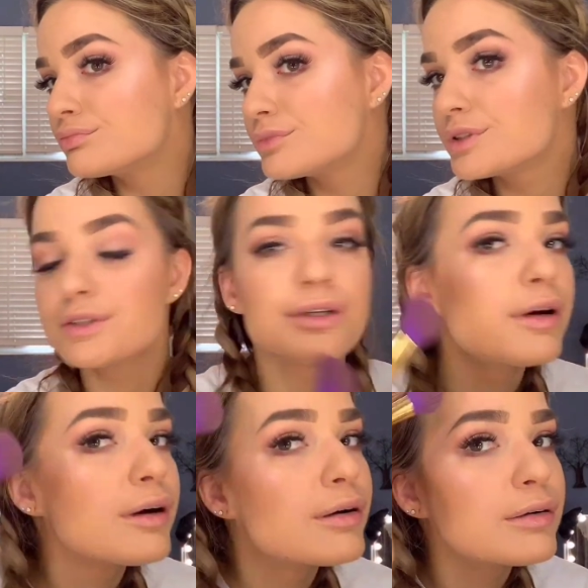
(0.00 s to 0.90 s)

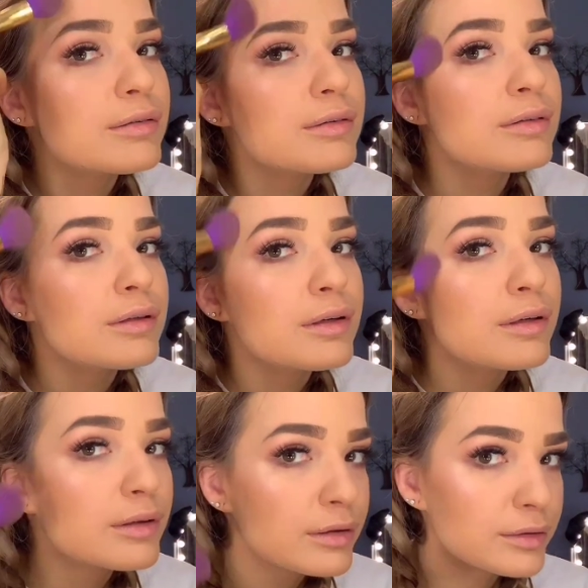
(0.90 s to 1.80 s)
So
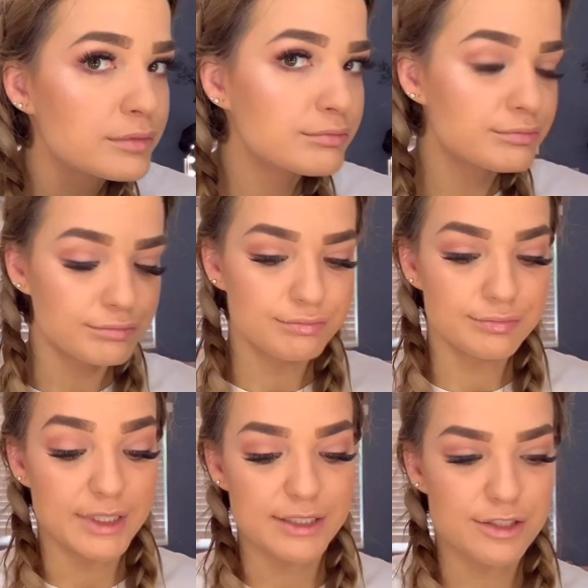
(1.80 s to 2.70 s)

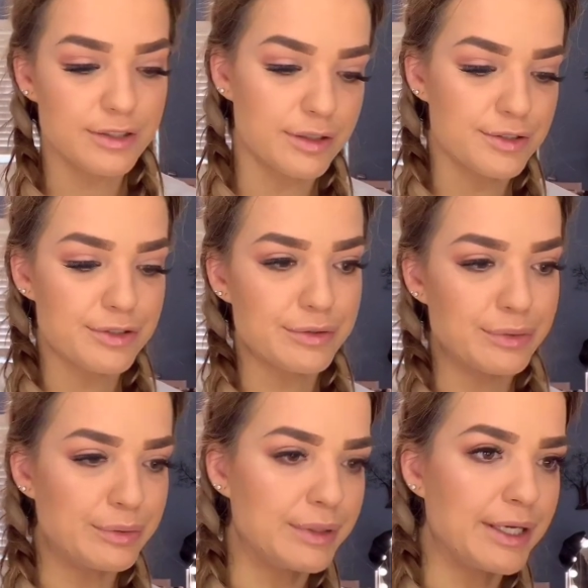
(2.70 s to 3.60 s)
that's
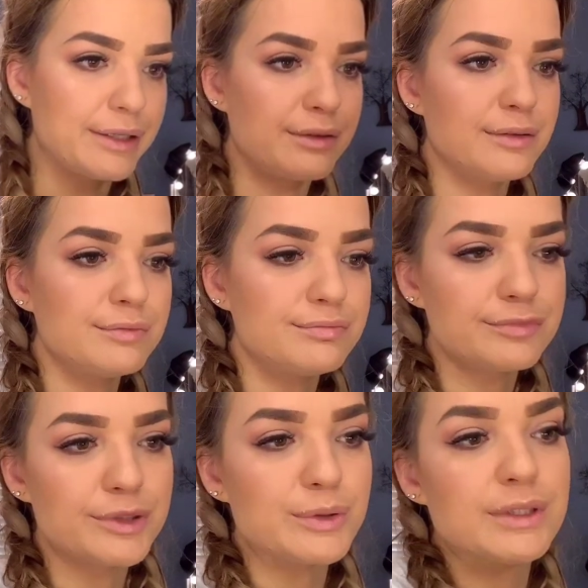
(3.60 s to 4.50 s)
also like
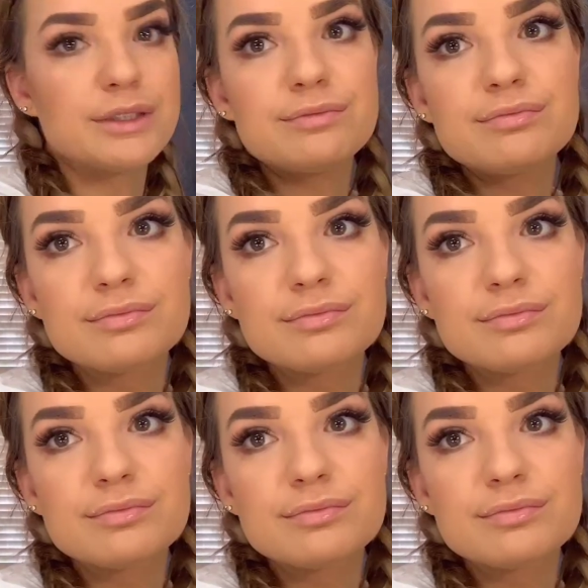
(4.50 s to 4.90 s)
cool.